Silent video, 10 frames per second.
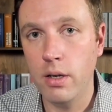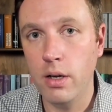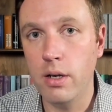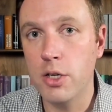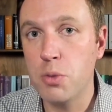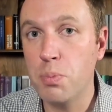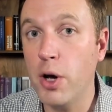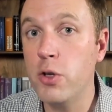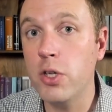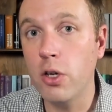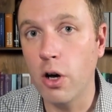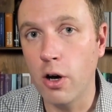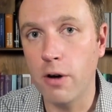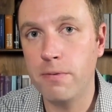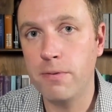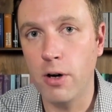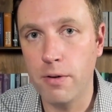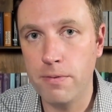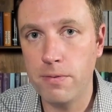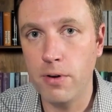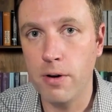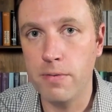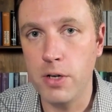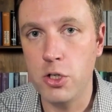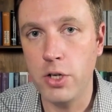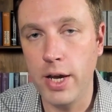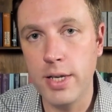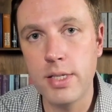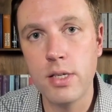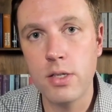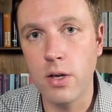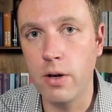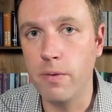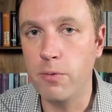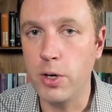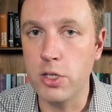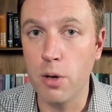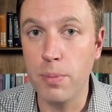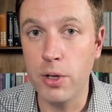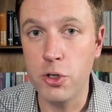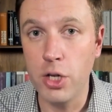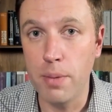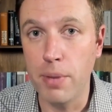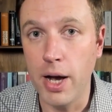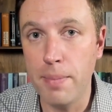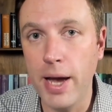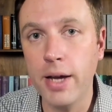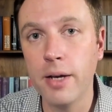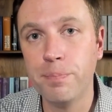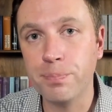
disposing of his shares, so for example a share buyback,